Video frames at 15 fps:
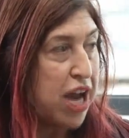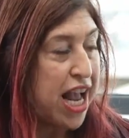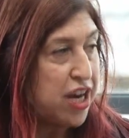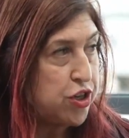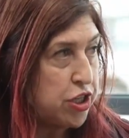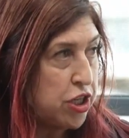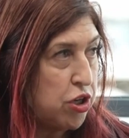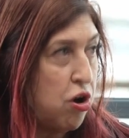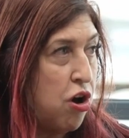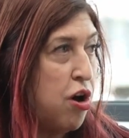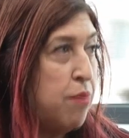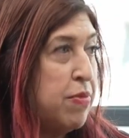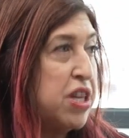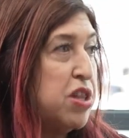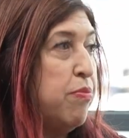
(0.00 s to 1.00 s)
we're actually
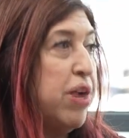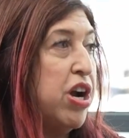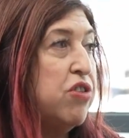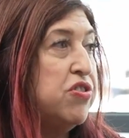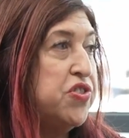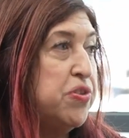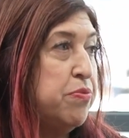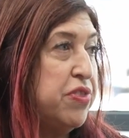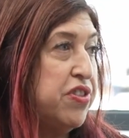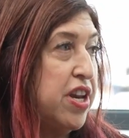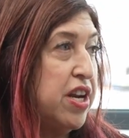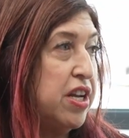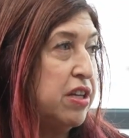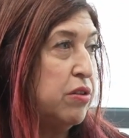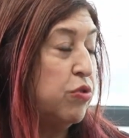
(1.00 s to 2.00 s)
calming the
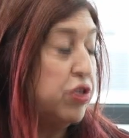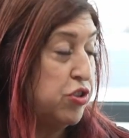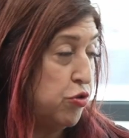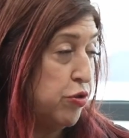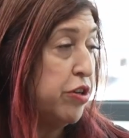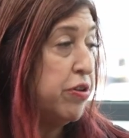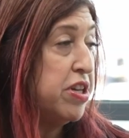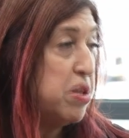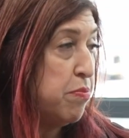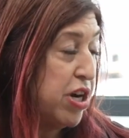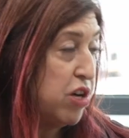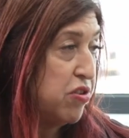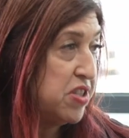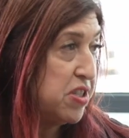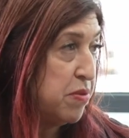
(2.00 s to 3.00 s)
parasympathetic. We're triggering the
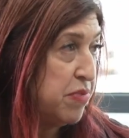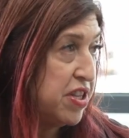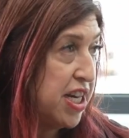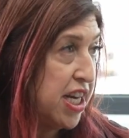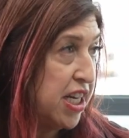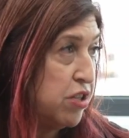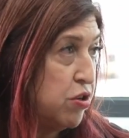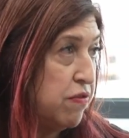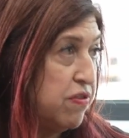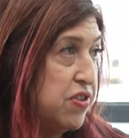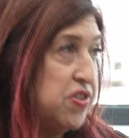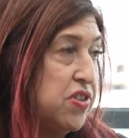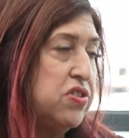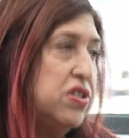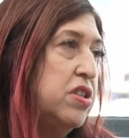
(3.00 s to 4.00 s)
parasympathetic
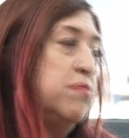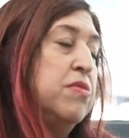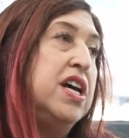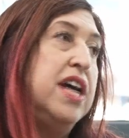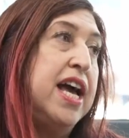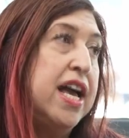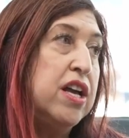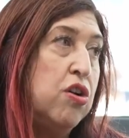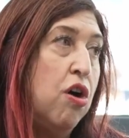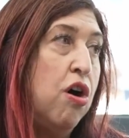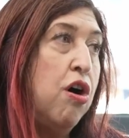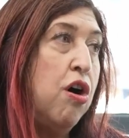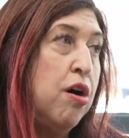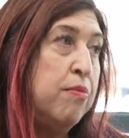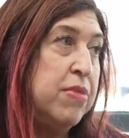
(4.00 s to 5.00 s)
nervous system and
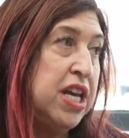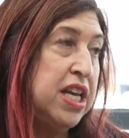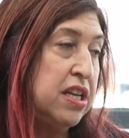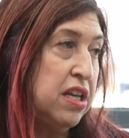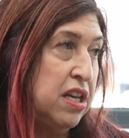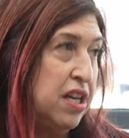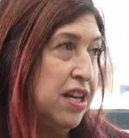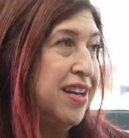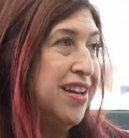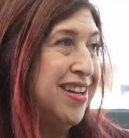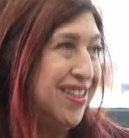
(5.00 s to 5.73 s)
calming,